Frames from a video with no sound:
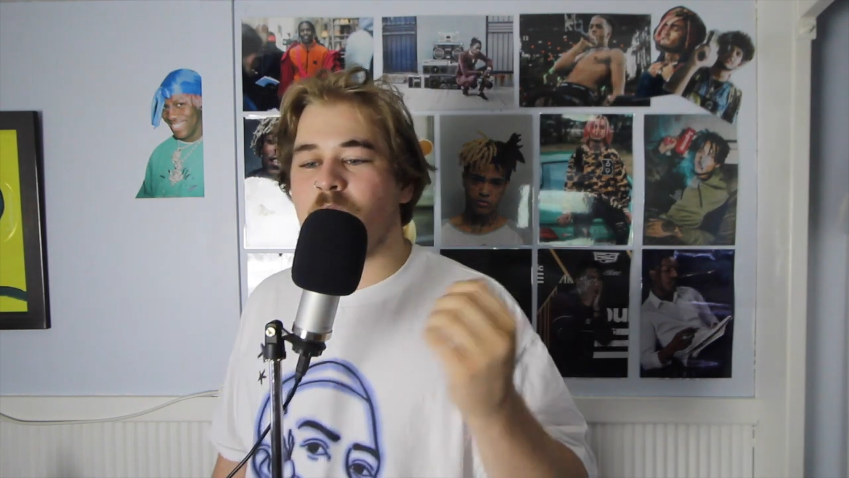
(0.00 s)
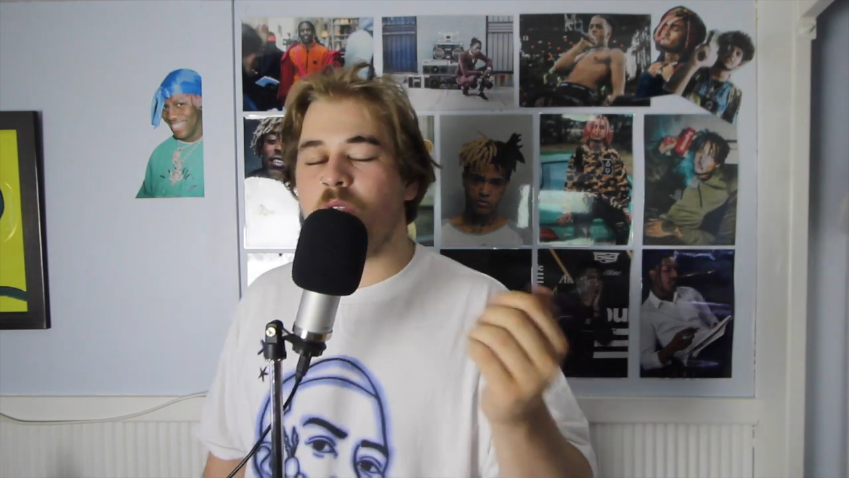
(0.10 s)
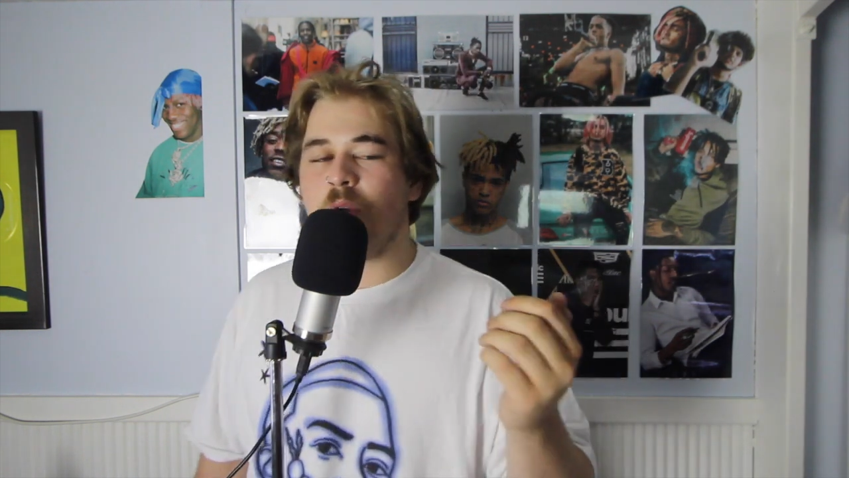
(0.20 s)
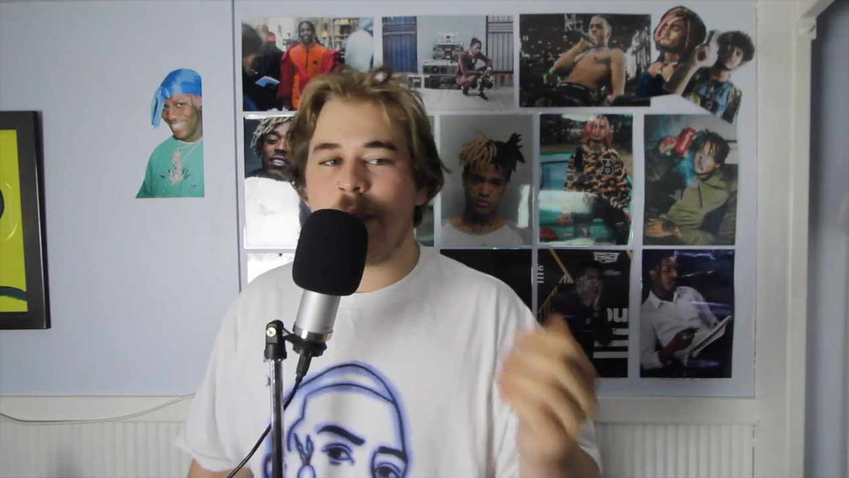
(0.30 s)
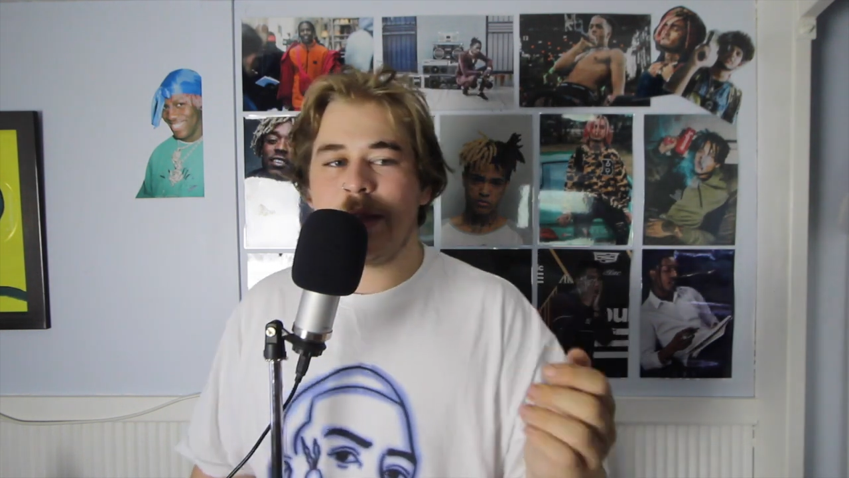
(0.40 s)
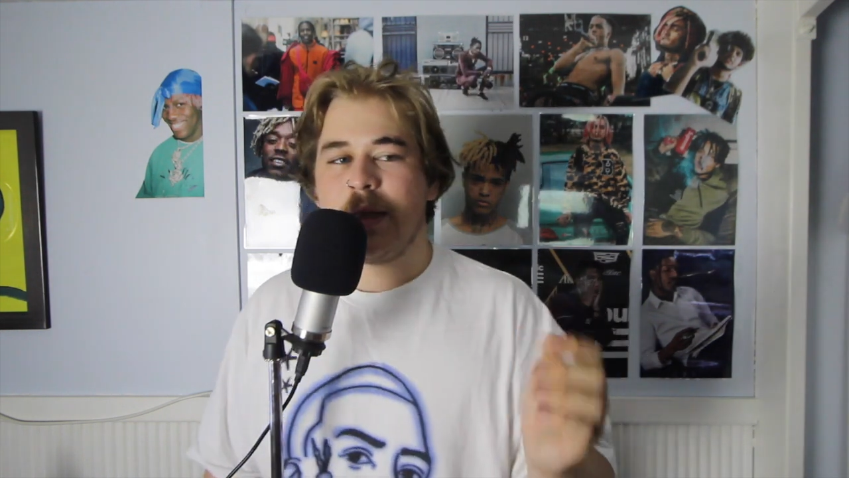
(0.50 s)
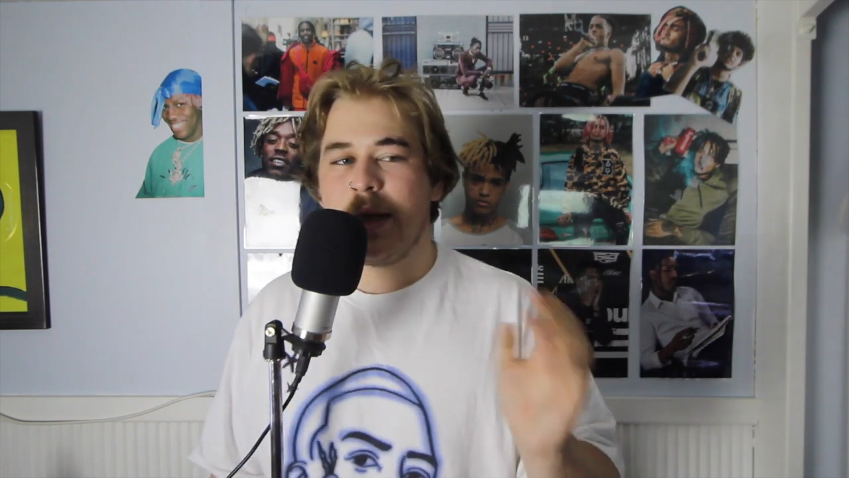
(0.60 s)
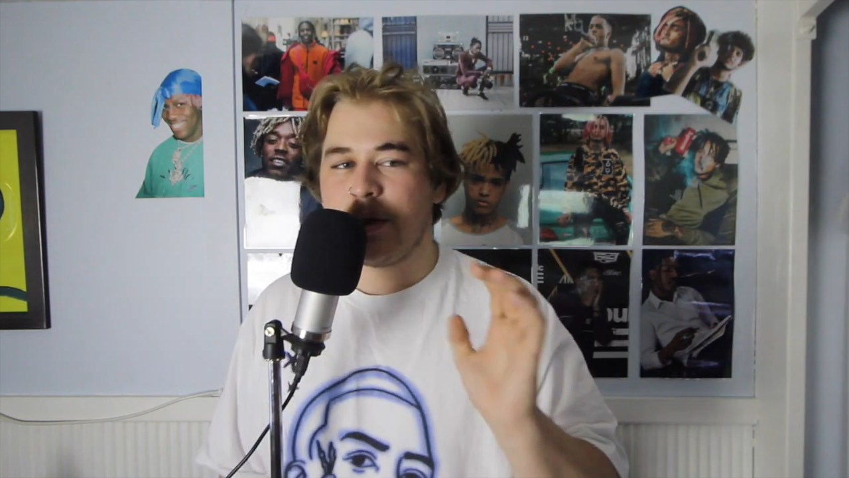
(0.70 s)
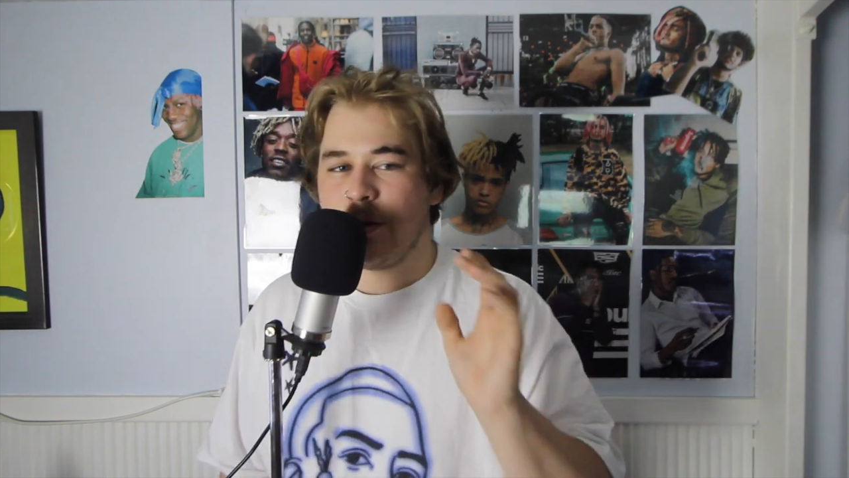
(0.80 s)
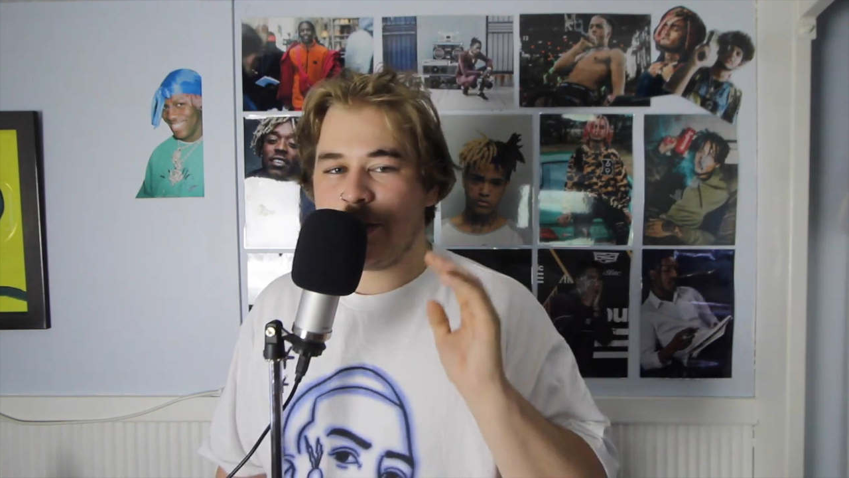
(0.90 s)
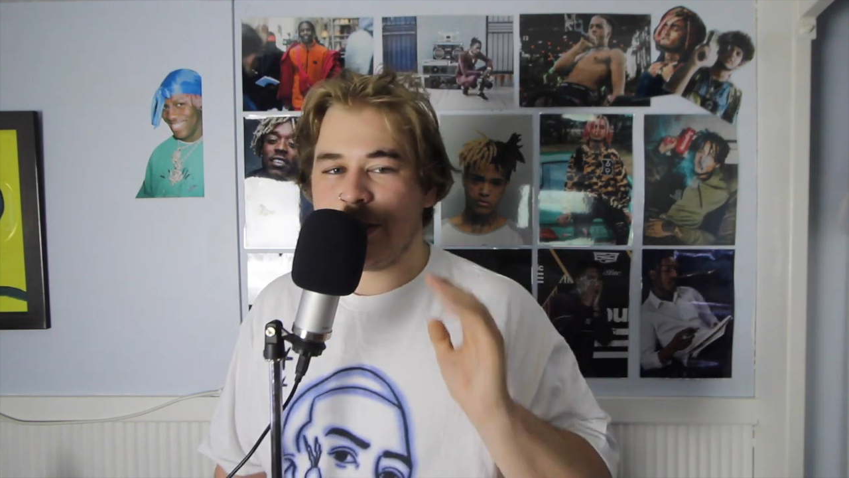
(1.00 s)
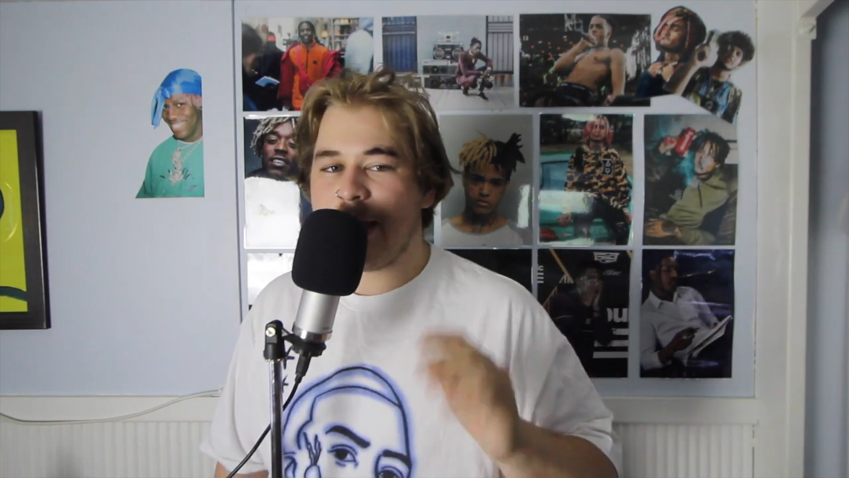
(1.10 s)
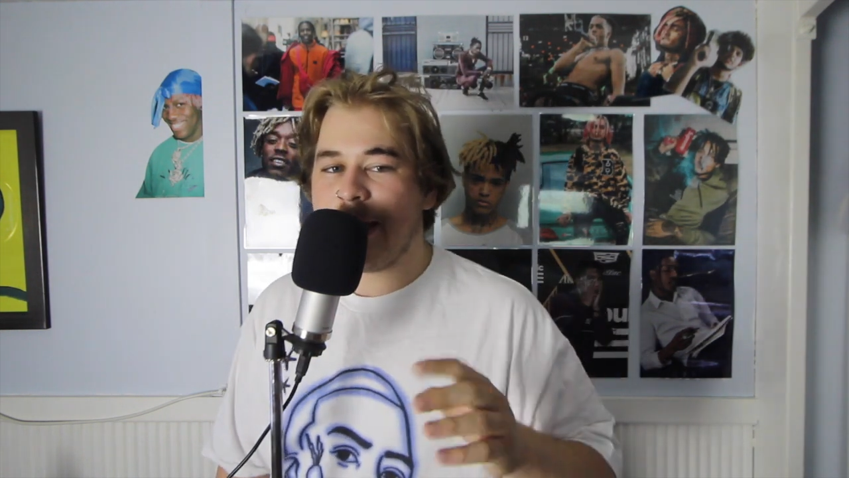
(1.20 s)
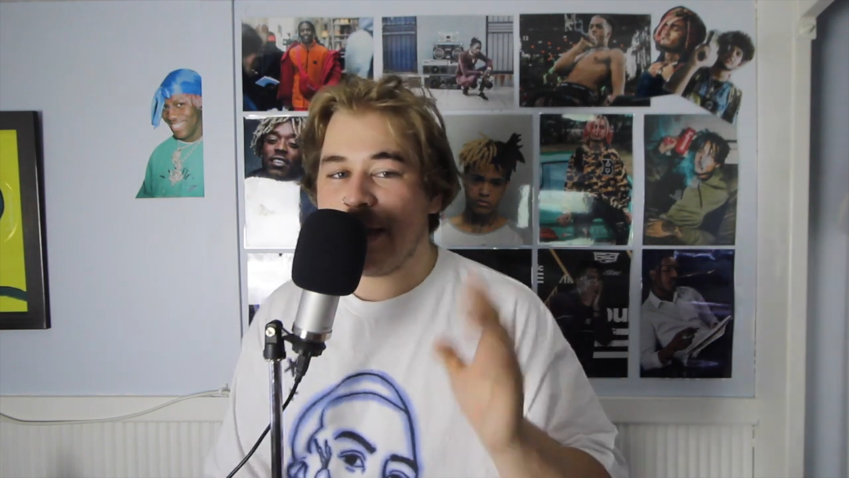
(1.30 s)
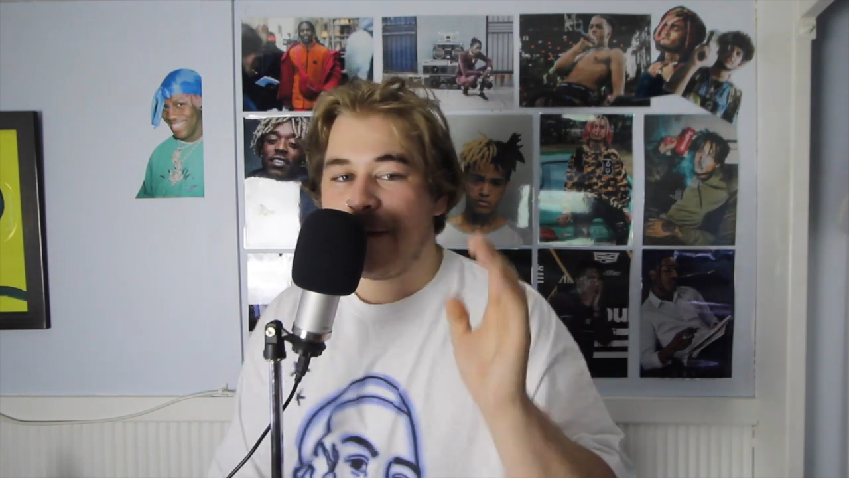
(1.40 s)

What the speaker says: you know when, like, Gucci Gang,